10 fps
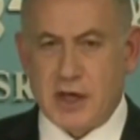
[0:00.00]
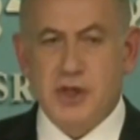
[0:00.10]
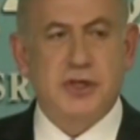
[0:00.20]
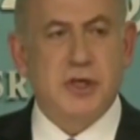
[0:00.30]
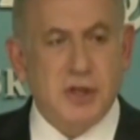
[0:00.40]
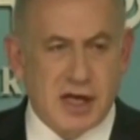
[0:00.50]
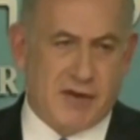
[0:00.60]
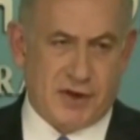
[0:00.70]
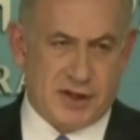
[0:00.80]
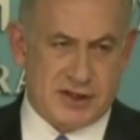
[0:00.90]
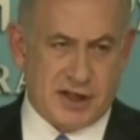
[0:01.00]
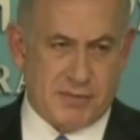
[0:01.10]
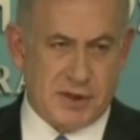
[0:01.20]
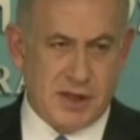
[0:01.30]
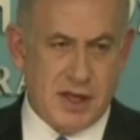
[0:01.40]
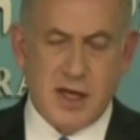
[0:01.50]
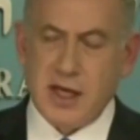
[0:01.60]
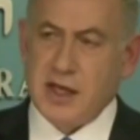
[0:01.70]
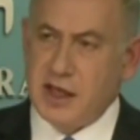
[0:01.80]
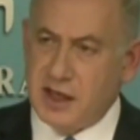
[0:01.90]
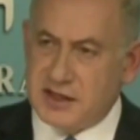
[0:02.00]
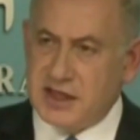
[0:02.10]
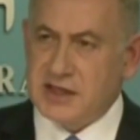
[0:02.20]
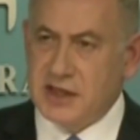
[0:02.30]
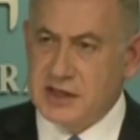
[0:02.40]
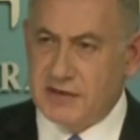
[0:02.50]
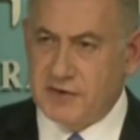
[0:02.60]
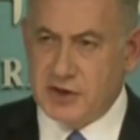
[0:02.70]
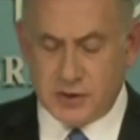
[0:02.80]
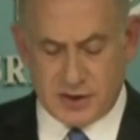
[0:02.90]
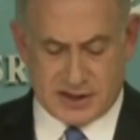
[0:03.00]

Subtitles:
and should never accept, the existence of a Jewish